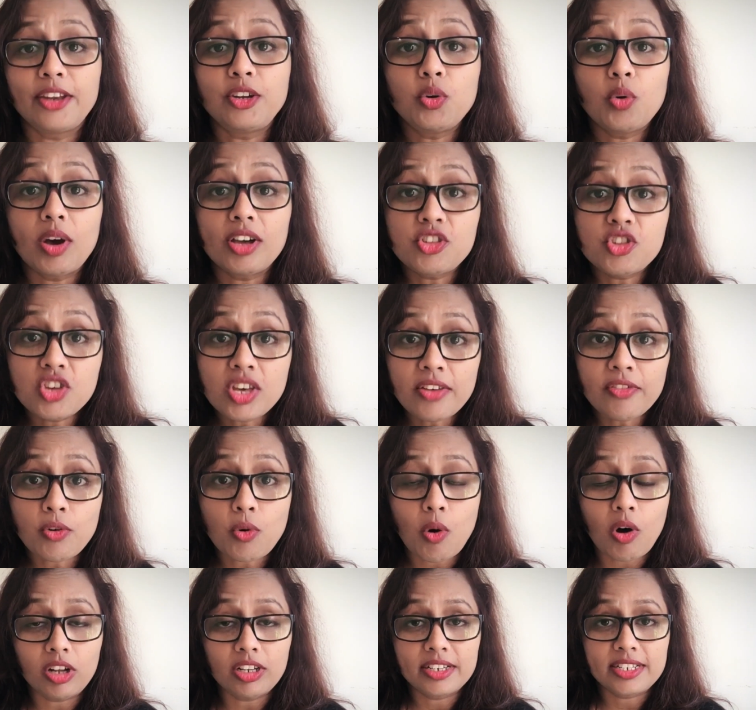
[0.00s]
you achieve
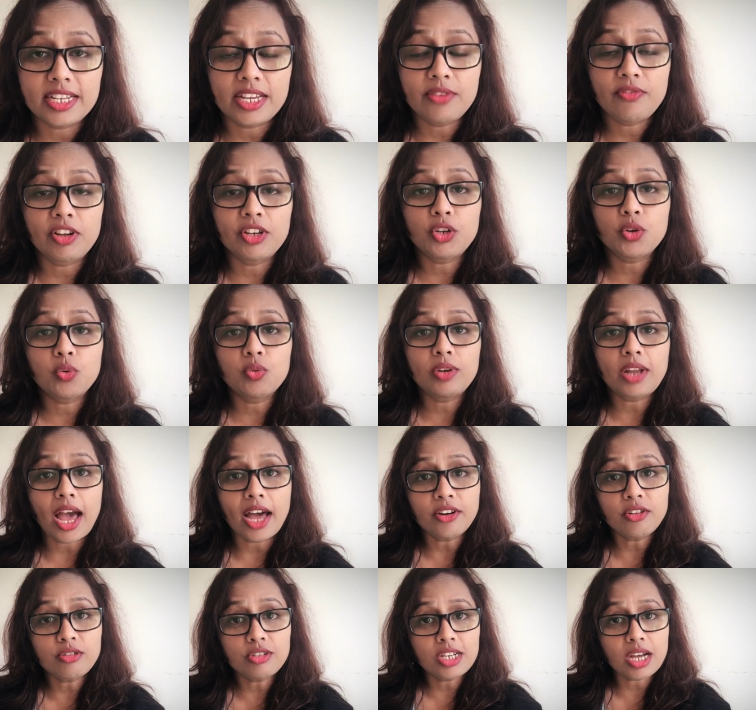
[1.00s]
quality when you
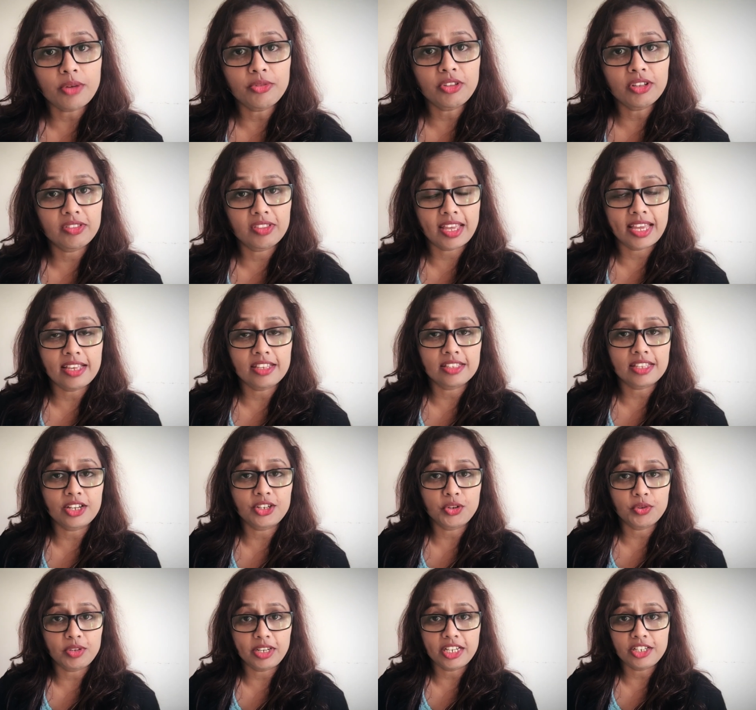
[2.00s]
narrow down the things that
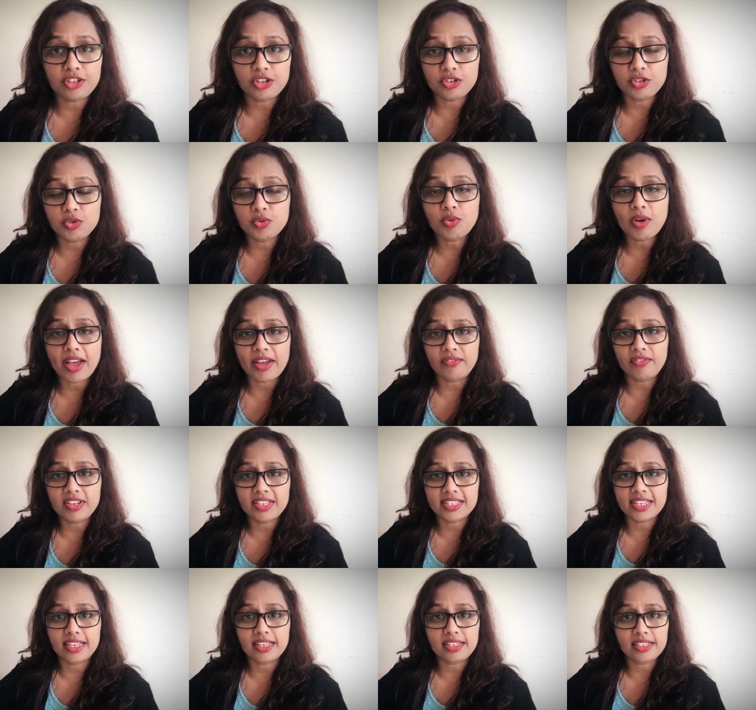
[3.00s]
you need to do every
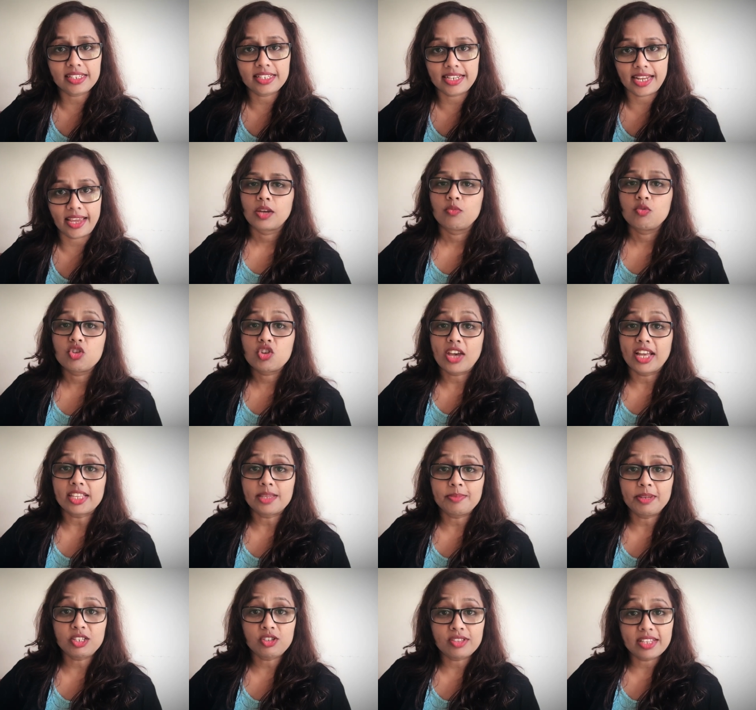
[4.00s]
single day. Which gets
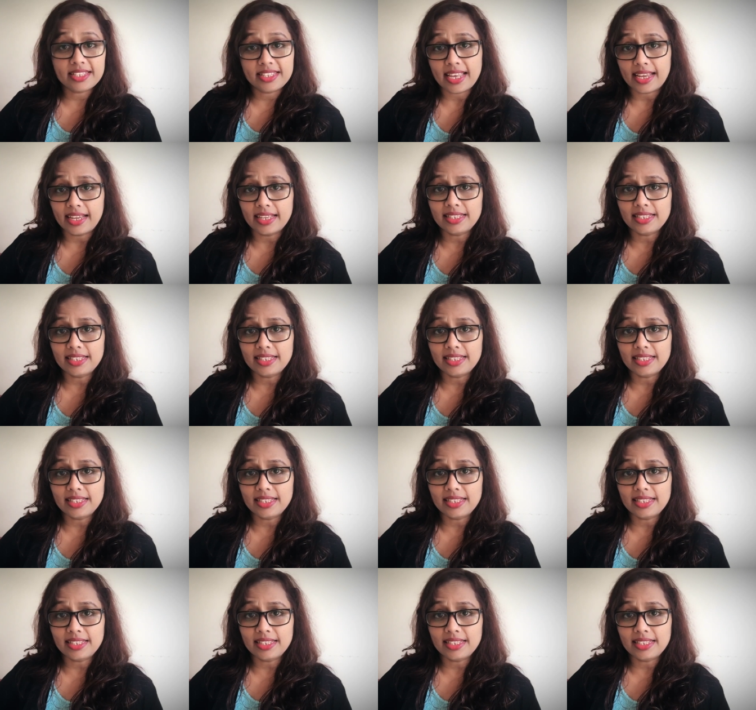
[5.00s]
me to the second